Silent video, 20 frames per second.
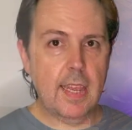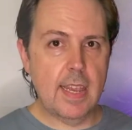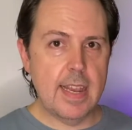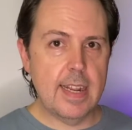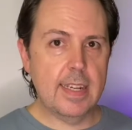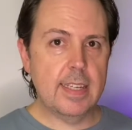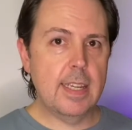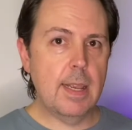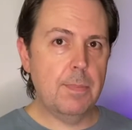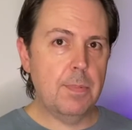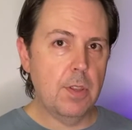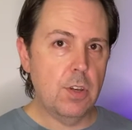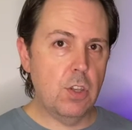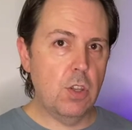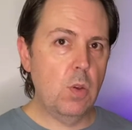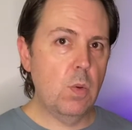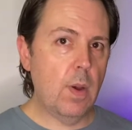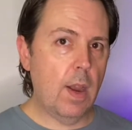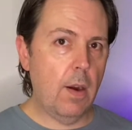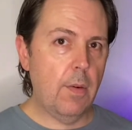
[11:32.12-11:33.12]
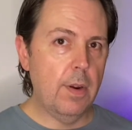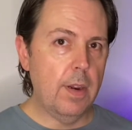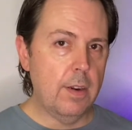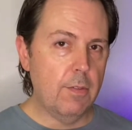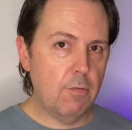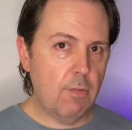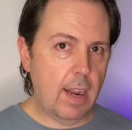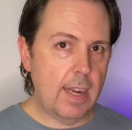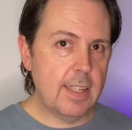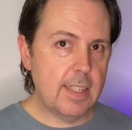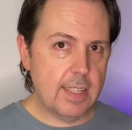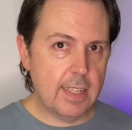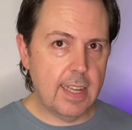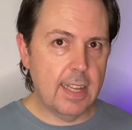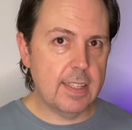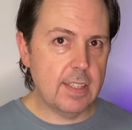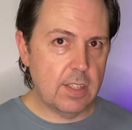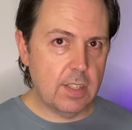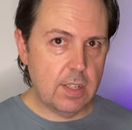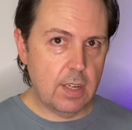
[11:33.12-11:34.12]
except that you are in a race
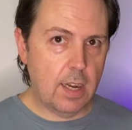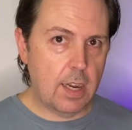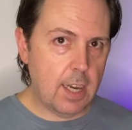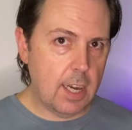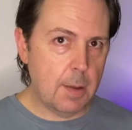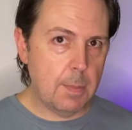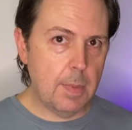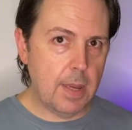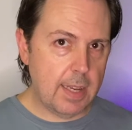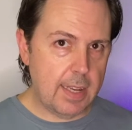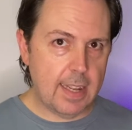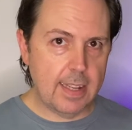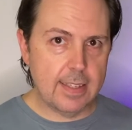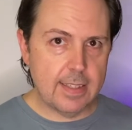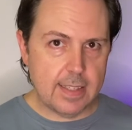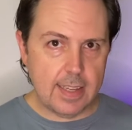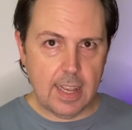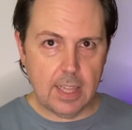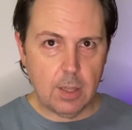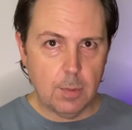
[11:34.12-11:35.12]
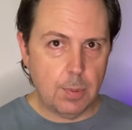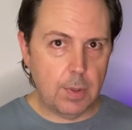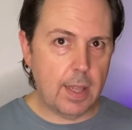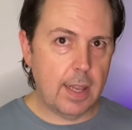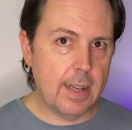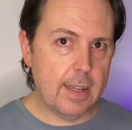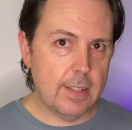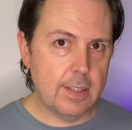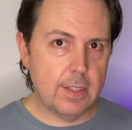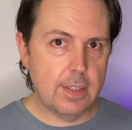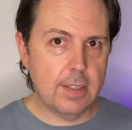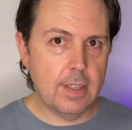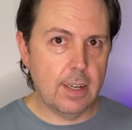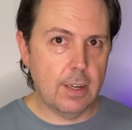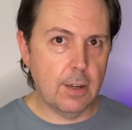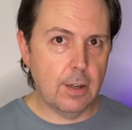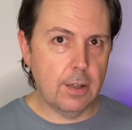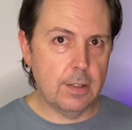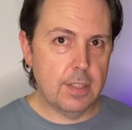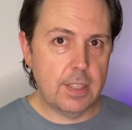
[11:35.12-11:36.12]
against time against the other players that
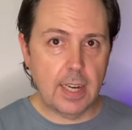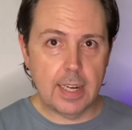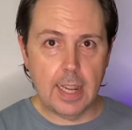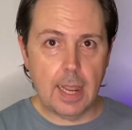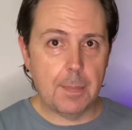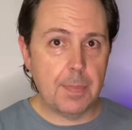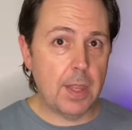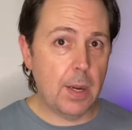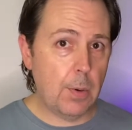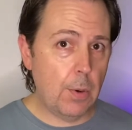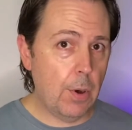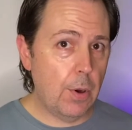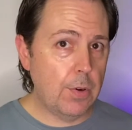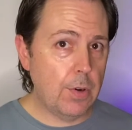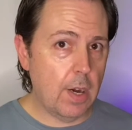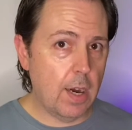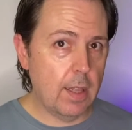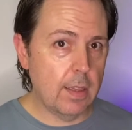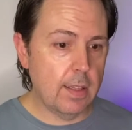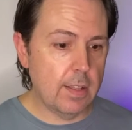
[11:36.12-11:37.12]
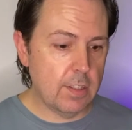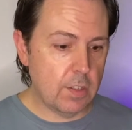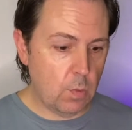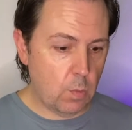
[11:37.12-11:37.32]
are setting up their own islands.